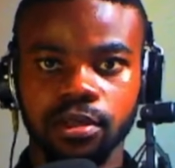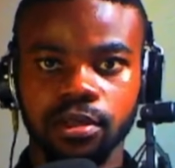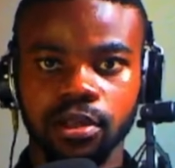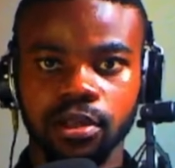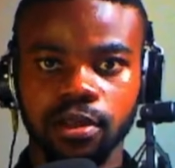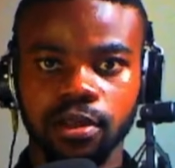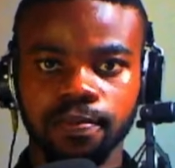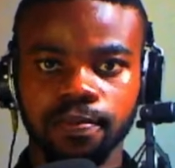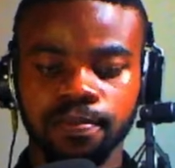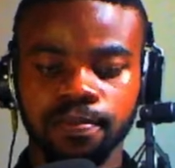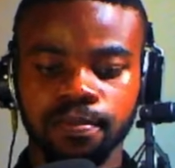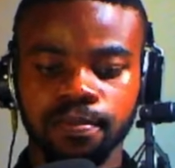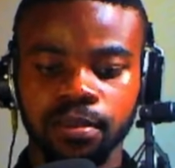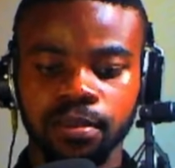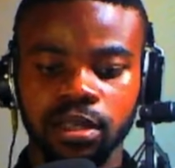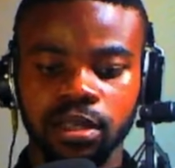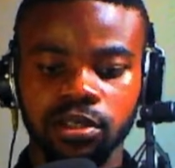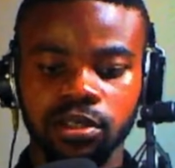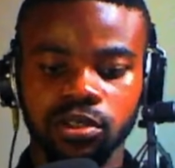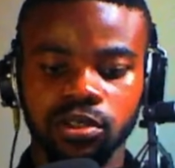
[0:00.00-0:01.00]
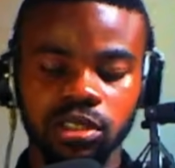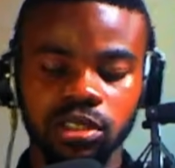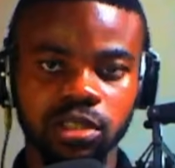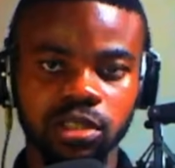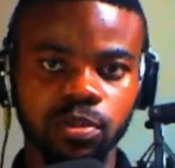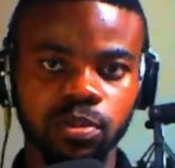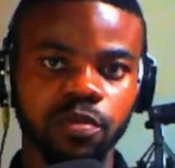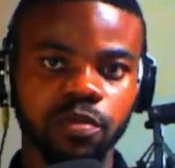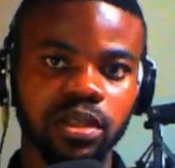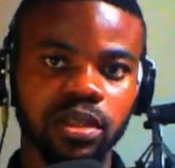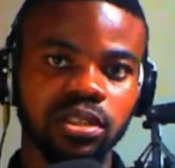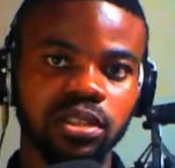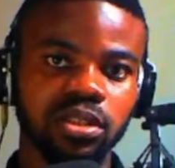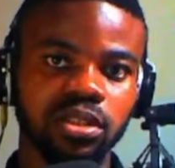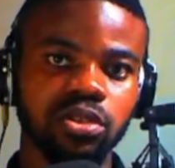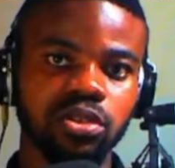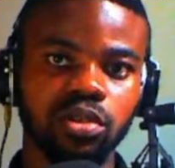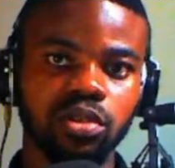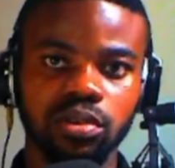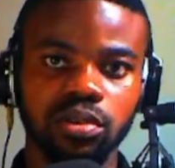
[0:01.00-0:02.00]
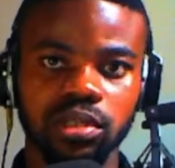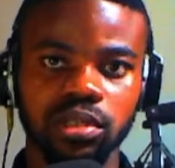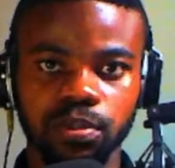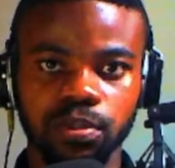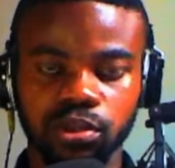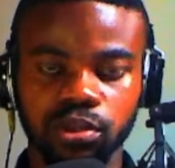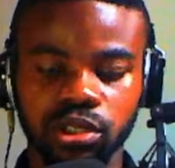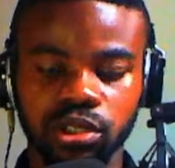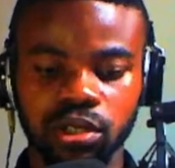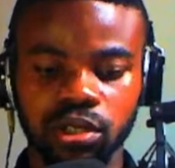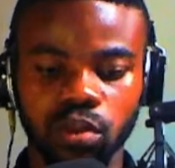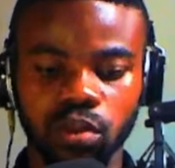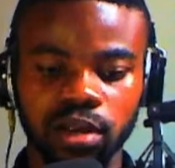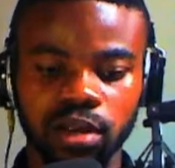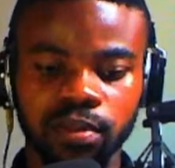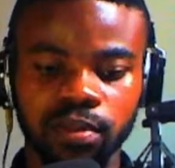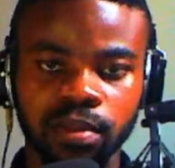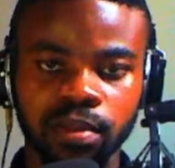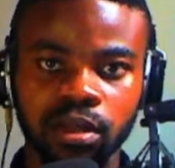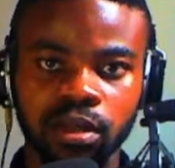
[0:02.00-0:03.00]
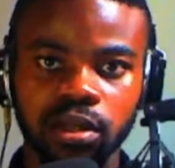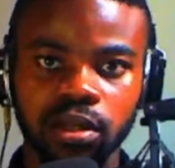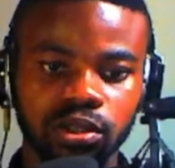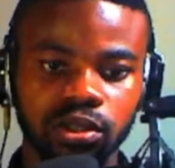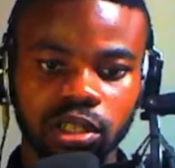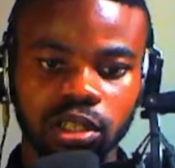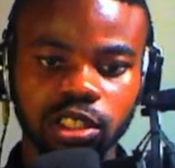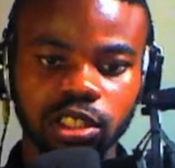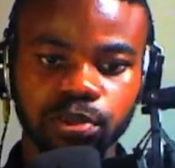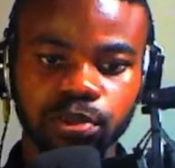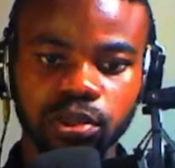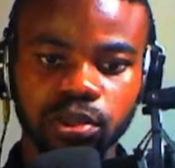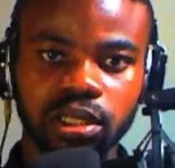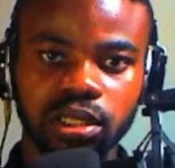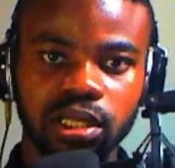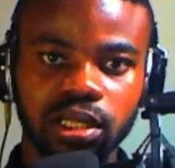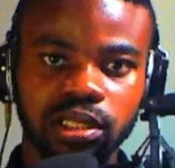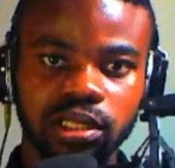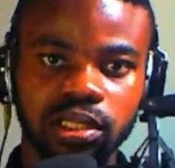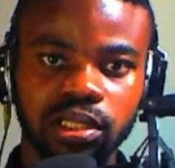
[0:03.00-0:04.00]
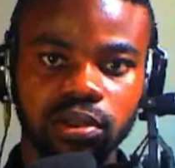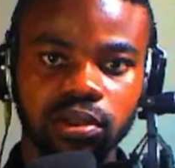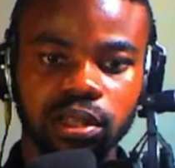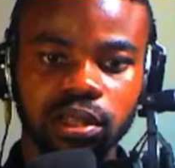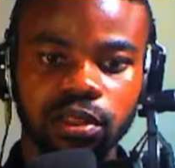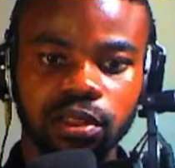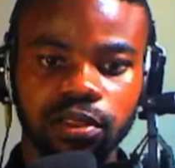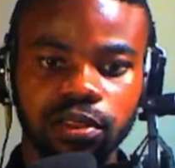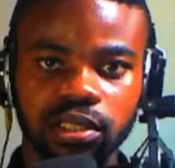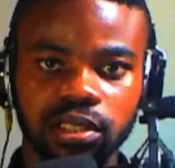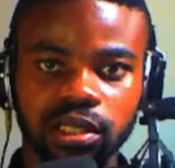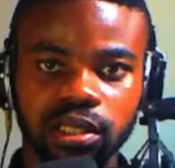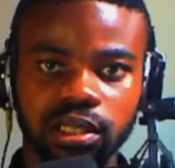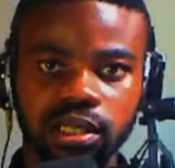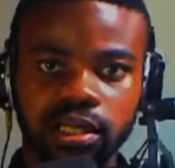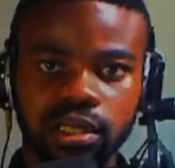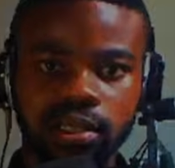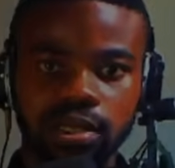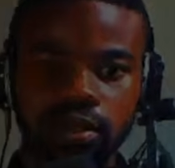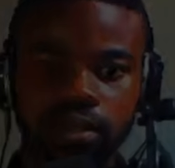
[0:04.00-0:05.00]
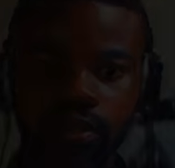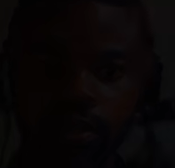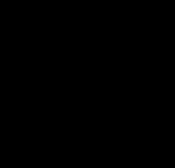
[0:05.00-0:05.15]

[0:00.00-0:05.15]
Okay, so this is the movements he used when I was approaching the 1. So let's proceed and see other things he did.